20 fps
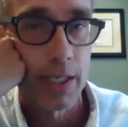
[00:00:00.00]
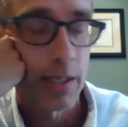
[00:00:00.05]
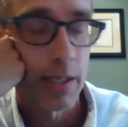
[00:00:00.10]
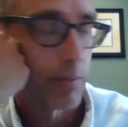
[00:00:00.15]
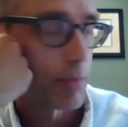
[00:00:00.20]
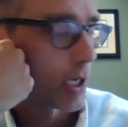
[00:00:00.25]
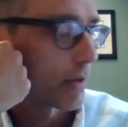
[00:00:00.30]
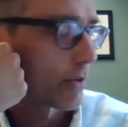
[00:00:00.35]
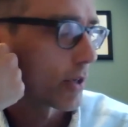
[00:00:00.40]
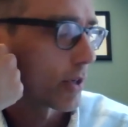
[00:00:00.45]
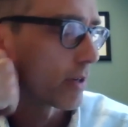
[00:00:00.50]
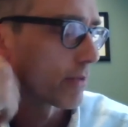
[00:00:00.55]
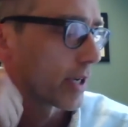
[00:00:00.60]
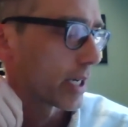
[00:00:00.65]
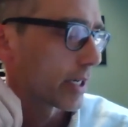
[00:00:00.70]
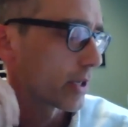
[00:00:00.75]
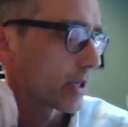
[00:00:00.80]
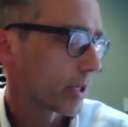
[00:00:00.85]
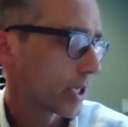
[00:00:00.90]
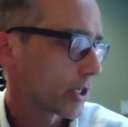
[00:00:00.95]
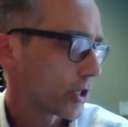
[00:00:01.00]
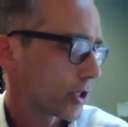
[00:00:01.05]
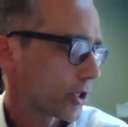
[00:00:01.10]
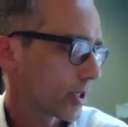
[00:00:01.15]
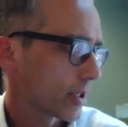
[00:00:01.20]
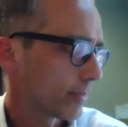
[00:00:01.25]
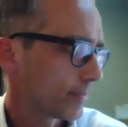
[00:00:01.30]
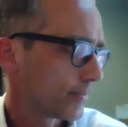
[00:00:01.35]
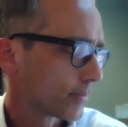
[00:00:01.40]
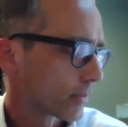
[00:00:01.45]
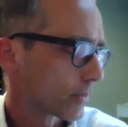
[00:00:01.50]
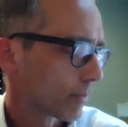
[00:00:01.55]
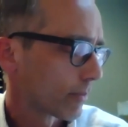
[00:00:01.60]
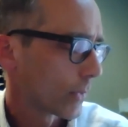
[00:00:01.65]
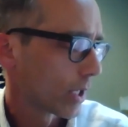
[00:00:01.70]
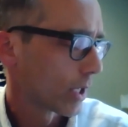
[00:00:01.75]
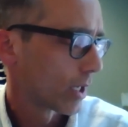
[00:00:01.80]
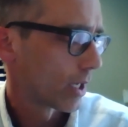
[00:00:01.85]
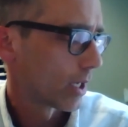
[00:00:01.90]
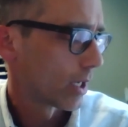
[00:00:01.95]
again, part of our evaluation.
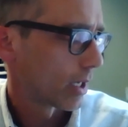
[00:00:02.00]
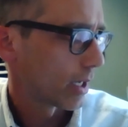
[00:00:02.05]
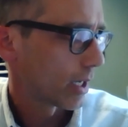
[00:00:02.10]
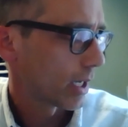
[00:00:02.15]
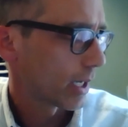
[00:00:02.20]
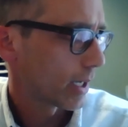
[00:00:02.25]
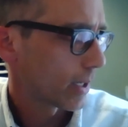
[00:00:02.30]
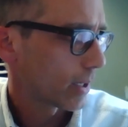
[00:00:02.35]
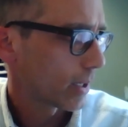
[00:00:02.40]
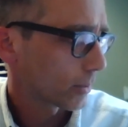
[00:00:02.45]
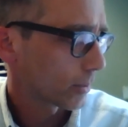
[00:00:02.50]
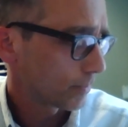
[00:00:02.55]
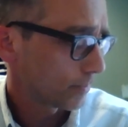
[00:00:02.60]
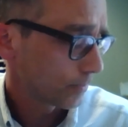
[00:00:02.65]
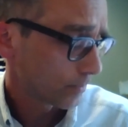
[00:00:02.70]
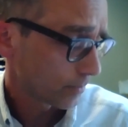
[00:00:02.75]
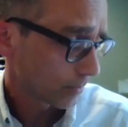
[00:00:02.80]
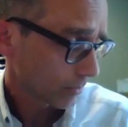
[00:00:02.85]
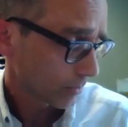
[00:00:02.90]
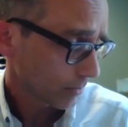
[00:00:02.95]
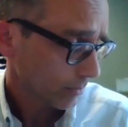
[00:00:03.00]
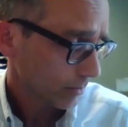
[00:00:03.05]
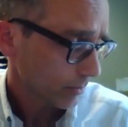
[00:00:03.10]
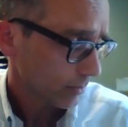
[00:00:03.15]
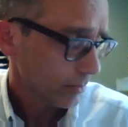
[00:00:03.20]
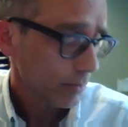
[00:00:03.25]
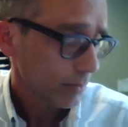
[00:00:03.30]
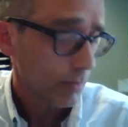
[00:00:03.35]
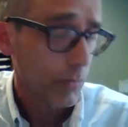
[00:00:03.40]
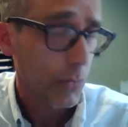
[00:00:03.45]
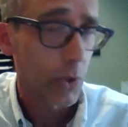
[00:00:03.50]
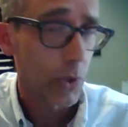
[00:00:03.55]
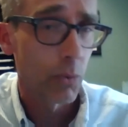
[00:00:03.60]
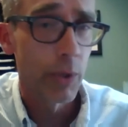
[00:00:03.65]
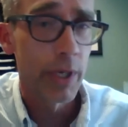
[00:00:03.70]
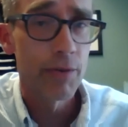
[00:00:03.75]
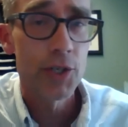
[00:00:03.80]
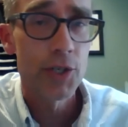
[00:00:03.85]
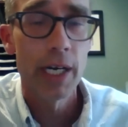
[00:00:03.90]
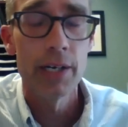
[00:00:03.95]

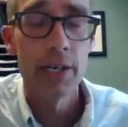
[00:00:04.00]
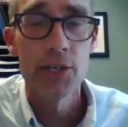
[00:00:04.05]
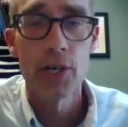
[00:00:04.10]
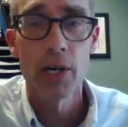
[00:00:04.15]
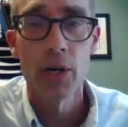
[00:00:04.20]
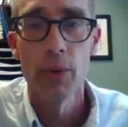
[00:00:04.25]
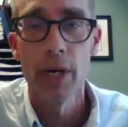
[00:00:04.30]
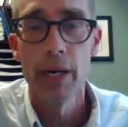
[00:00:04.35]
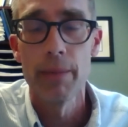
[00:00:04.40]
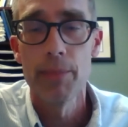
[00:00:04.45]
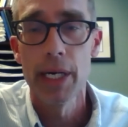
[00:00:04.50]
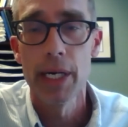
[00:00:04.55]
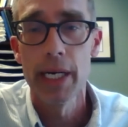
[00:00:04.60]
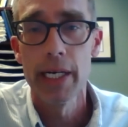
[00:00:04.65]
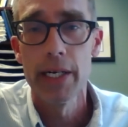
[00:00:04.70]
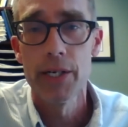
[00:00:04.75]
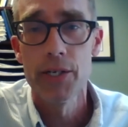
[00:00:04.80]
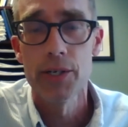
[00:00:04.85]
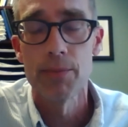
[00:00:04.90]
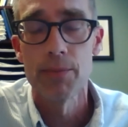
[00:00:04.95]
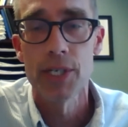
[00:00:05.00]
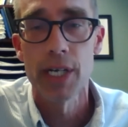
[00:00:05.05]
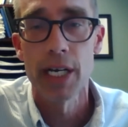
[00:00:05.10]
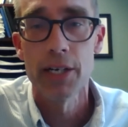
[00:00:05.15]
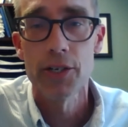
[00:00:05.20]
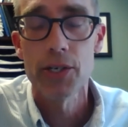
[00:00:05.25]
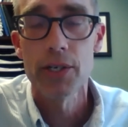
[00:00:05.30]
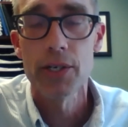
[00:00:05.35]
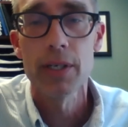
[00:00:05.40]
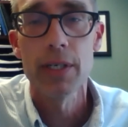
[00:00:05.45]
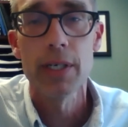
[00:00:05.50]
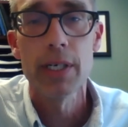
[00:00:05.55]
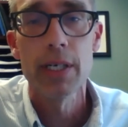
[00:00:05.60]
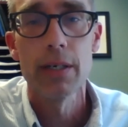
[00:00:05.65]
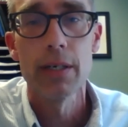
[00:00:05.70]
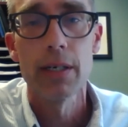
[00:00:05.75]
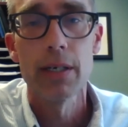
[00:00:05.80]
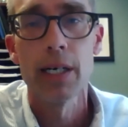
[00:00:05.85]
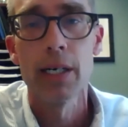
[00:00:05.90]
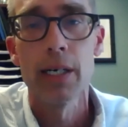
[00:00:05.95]
We've changed our webpage
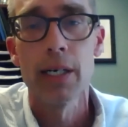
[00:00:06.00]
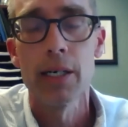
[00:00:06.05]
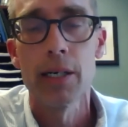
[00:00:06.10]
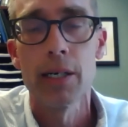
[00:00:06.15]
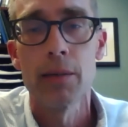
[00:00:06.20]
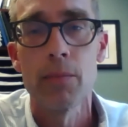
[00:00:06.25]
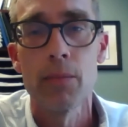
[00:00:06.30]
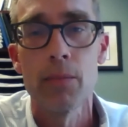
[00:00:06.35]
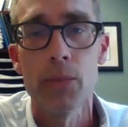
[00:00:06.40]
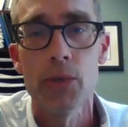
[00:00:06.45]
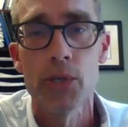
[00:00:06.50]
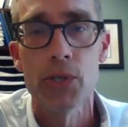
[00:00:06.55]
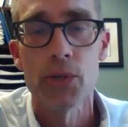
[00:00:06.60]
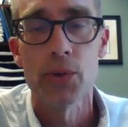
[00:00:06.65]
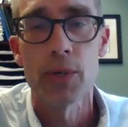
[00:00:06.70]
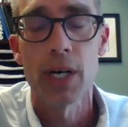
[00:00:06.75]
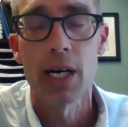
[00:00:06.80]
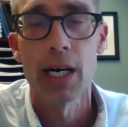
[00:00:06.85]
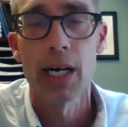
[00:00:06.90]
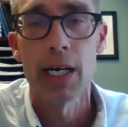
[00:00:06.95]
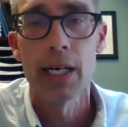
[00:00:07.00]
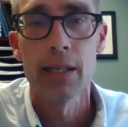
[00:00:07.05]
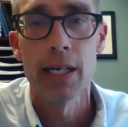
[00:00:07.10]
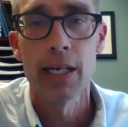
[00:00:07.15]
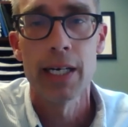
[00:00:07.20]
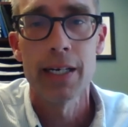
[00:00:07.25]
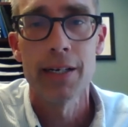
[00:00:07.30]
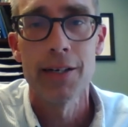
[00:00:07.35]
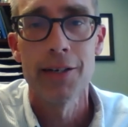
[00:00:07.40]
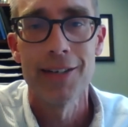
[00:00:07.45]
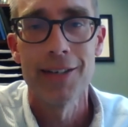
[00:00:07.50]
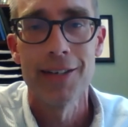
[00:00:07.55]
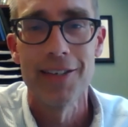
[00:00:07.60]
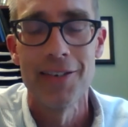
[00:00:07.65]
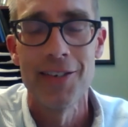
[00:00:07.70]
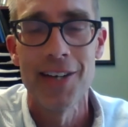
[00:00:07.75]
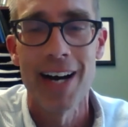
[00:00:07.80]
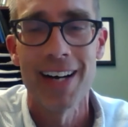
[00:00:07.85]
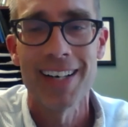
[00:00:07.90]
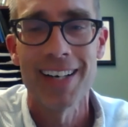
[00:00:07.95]
substantially to sort of highlight
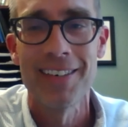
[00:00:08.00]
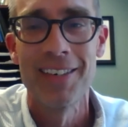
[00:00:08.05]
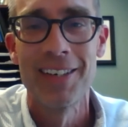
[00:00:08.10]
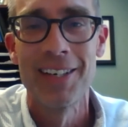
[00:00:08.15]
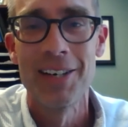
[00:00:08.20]
not